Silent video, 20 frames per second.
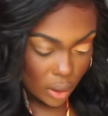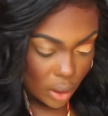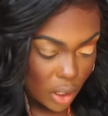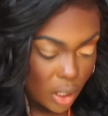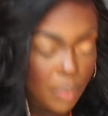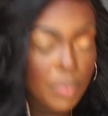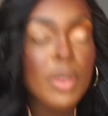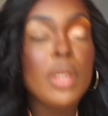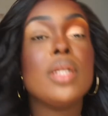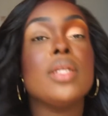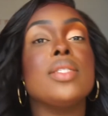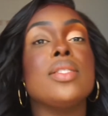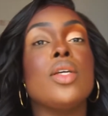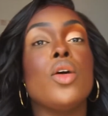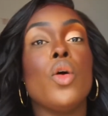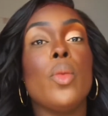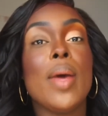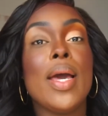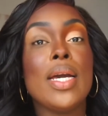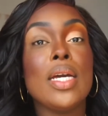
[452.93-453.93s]
I'm going to
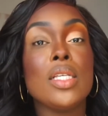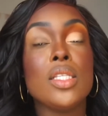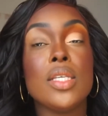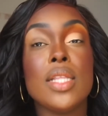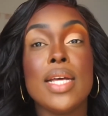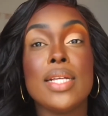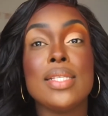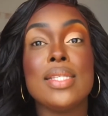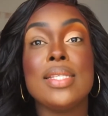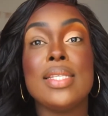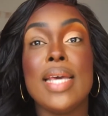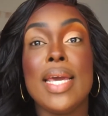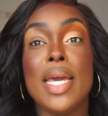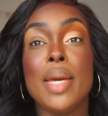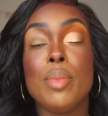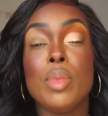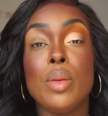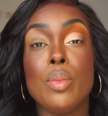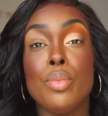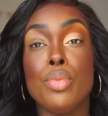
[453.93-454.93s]
go back into that
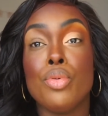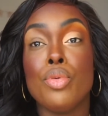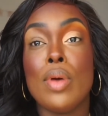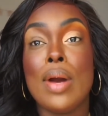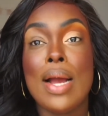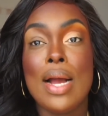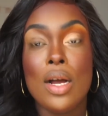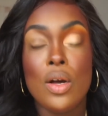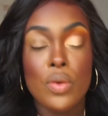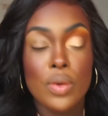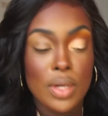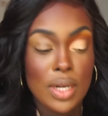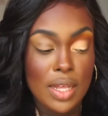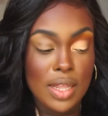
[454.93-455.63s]
same brown